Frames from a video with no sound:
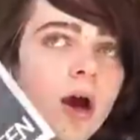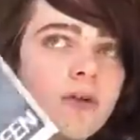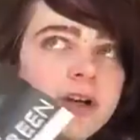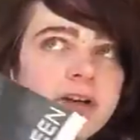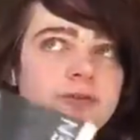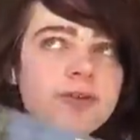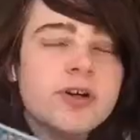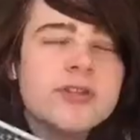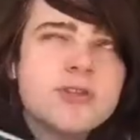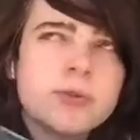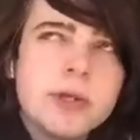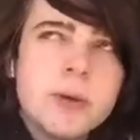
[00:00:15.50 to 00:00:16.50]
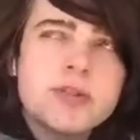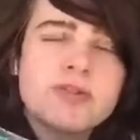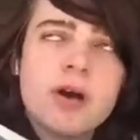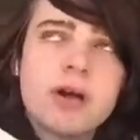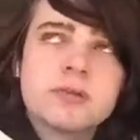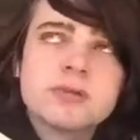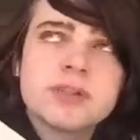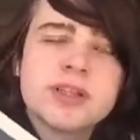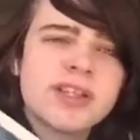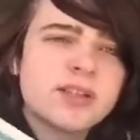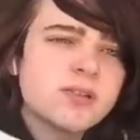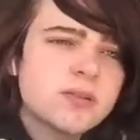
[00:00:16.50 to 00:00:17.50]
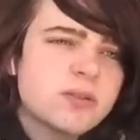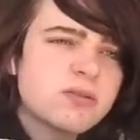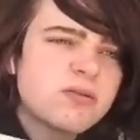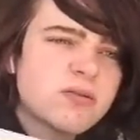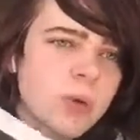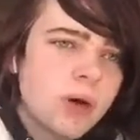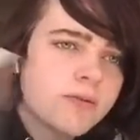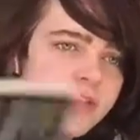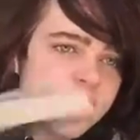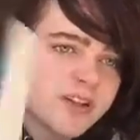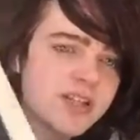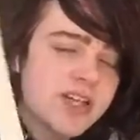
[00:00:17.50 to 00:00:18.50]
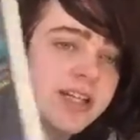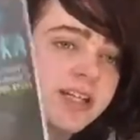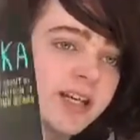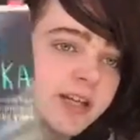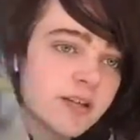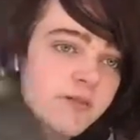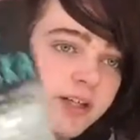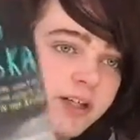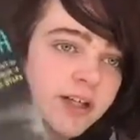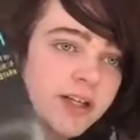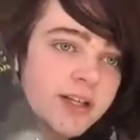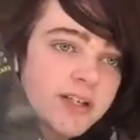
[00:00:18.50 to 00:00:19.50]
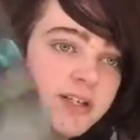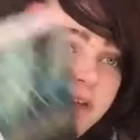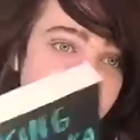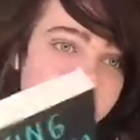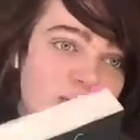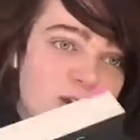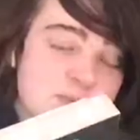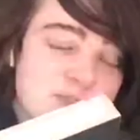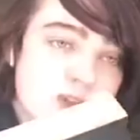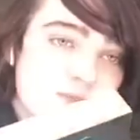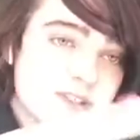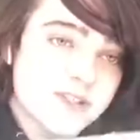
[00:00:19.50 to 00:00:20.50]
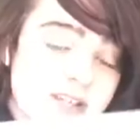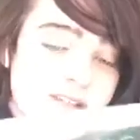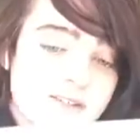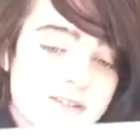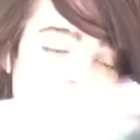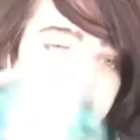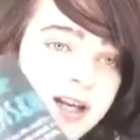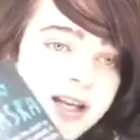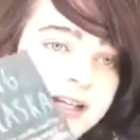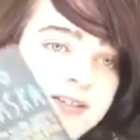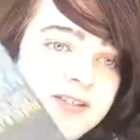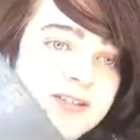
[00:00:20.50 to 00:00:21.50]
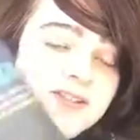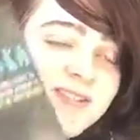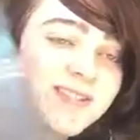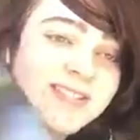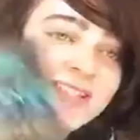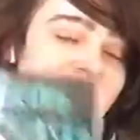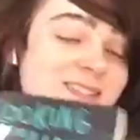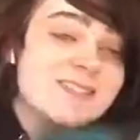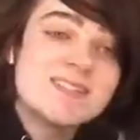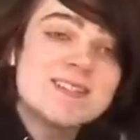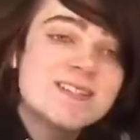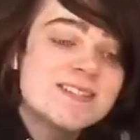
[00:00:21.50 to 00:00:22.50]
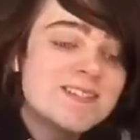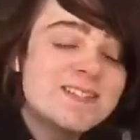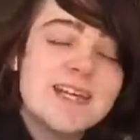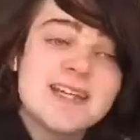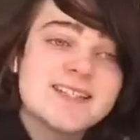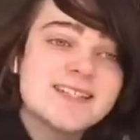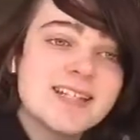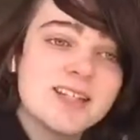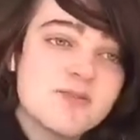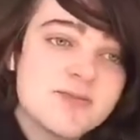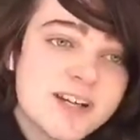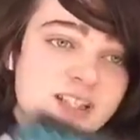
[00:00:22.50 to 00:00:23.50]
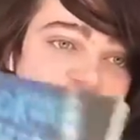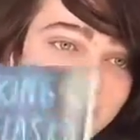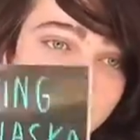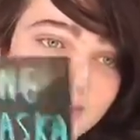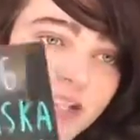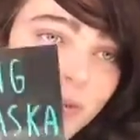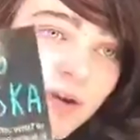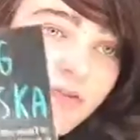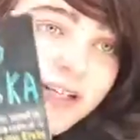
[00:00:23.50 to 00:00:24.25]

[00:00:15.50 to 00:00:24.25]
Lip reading: I read it first when I was around, I think, 12, 13, and I've read it 7 times over since, and it still affects me every time I